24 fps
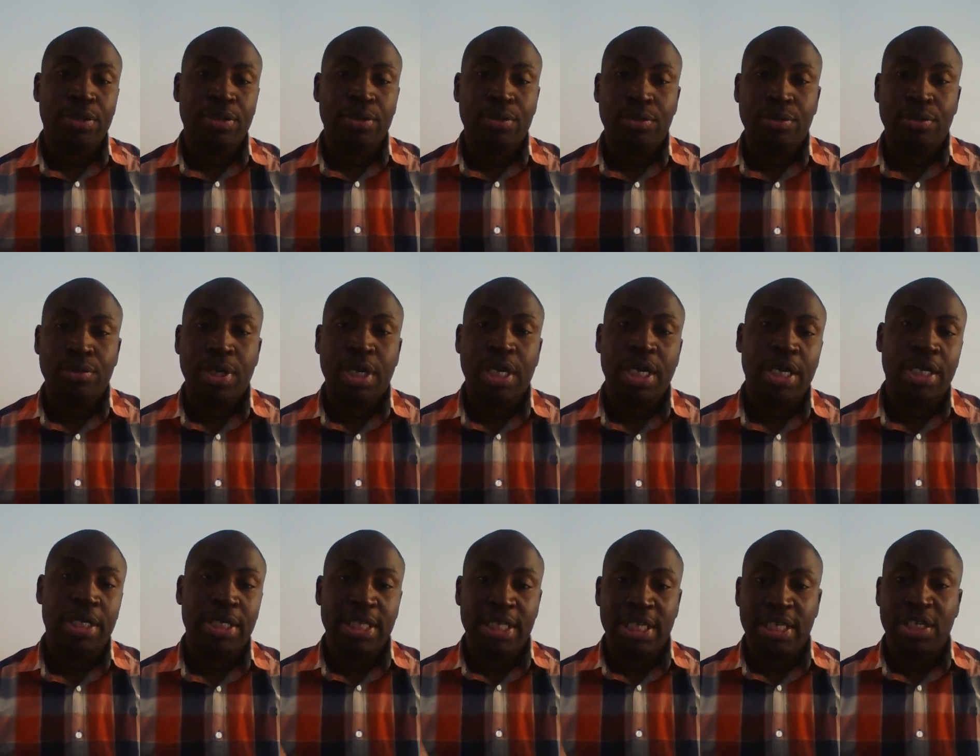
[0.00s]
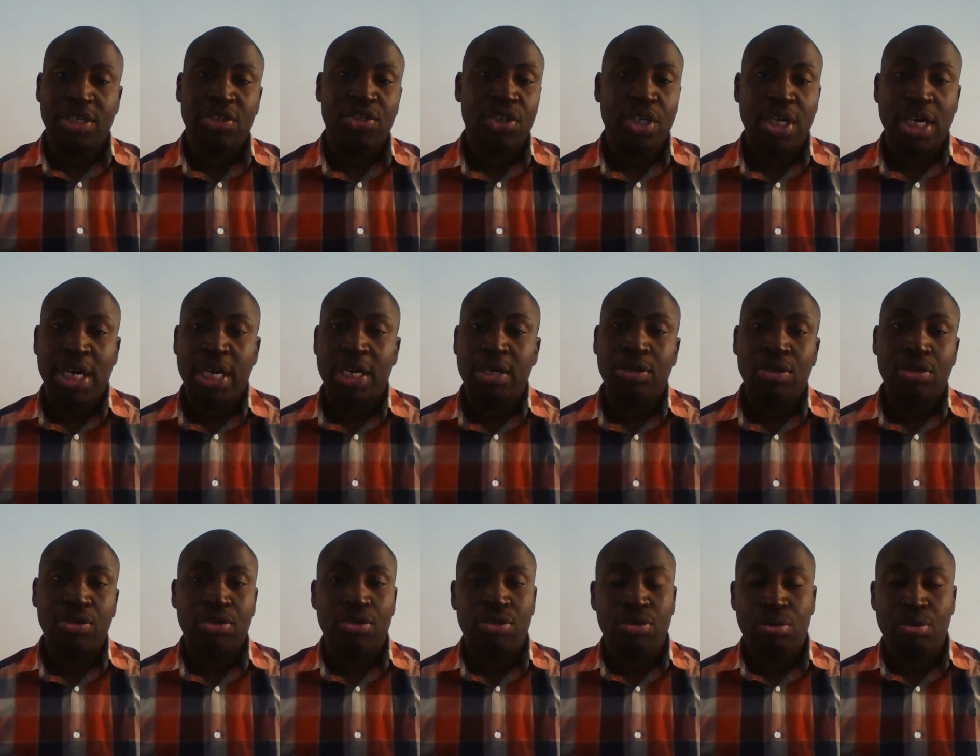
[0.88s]
to the
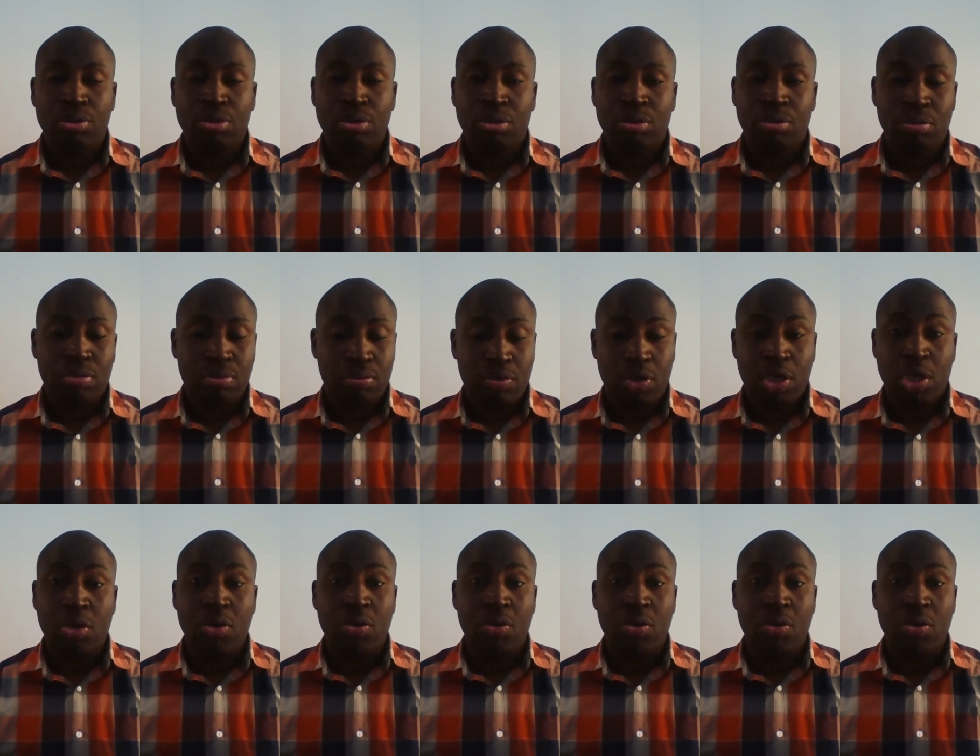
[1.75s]
HR to,